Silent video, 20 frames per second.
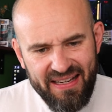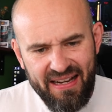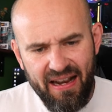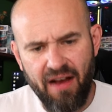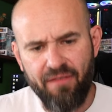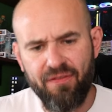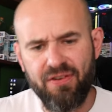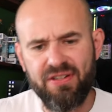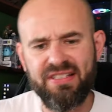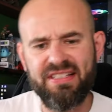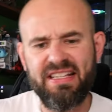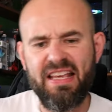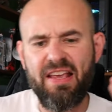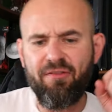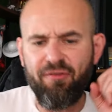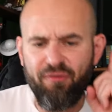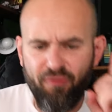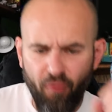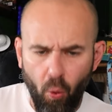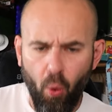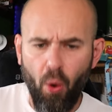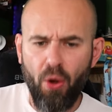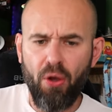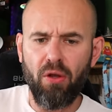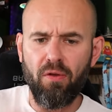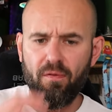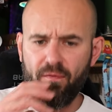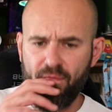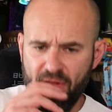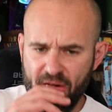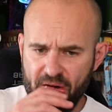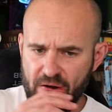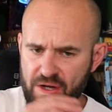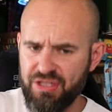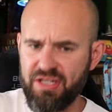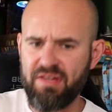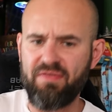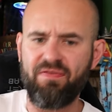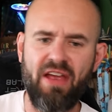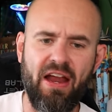cover C foil
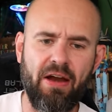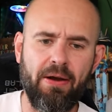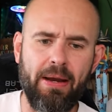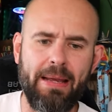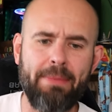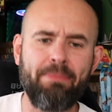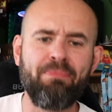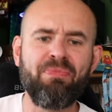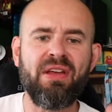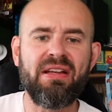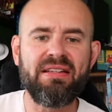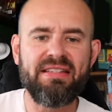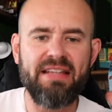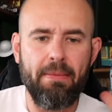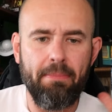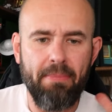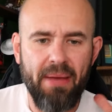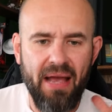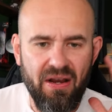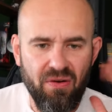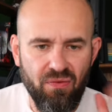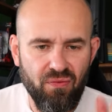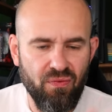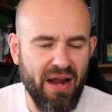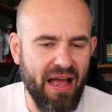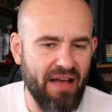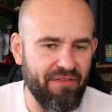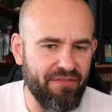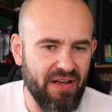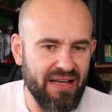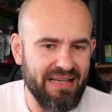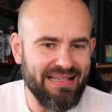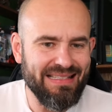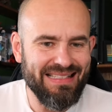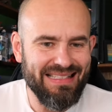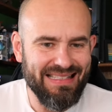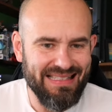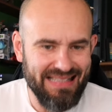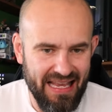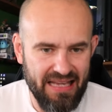virgin variant done by Rafa
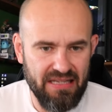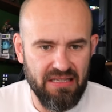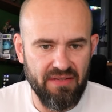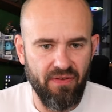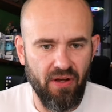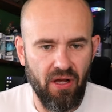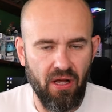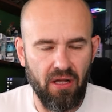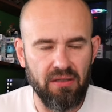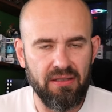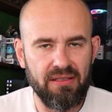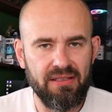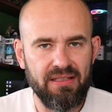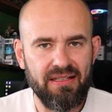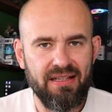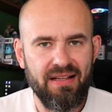Sandoval.